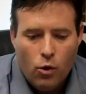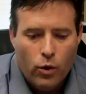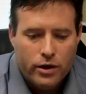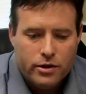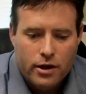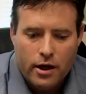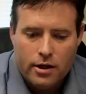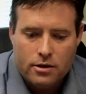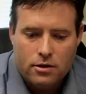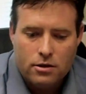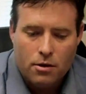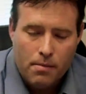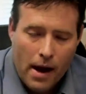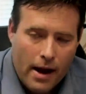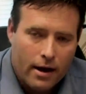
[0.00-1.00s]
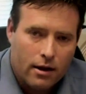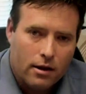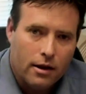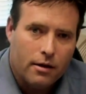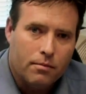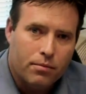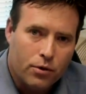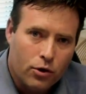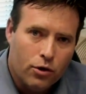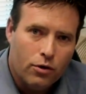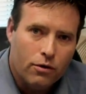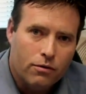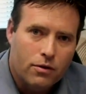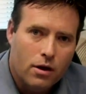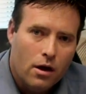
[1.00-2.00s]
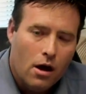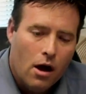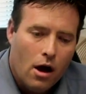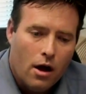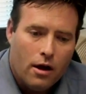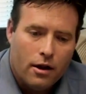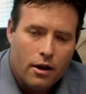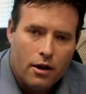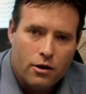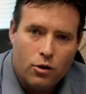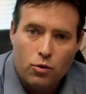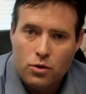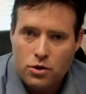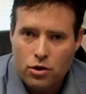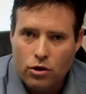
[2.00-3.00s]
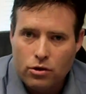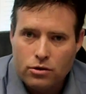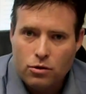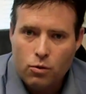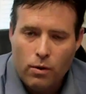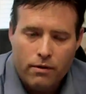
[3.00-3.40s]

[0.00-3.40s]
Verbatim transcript: which has dramatically improved uh, the results.